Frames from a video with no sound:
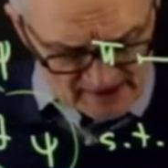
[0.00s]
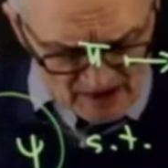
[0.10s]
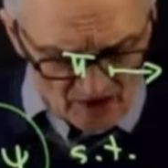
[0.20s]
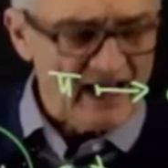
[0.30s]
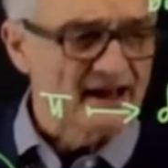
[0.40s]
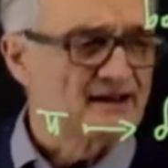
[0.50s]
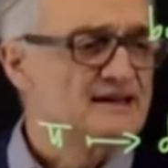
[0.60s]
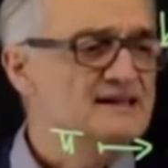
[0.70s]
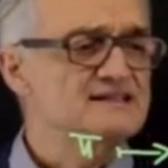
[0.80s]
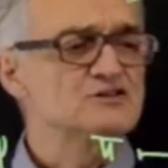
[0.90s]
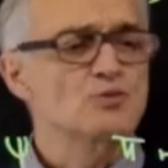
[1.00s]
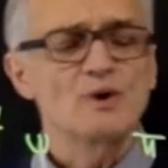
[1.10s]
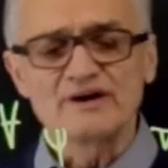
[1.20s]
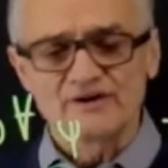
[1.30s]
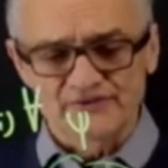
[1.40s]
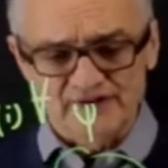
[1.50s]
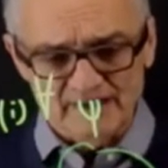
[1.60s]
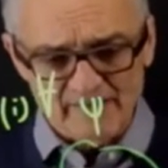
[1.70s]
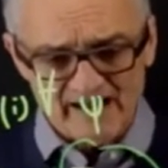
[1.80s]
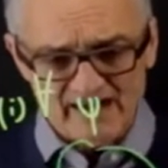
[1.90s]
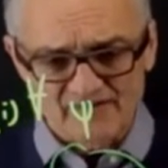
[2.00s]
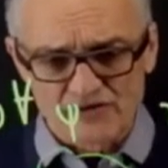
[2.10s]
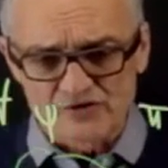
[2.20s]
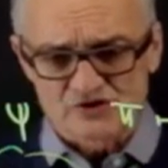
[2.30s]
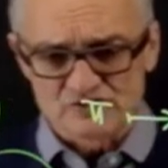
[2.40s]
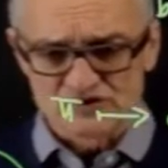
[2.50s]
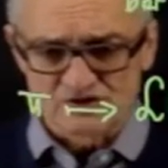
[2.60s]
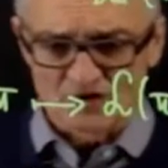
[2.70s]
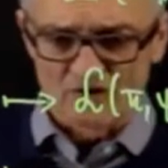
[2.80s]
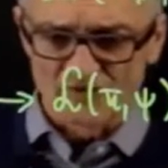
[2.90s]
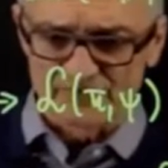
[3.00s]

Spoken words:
Okay, this is one of the many versions of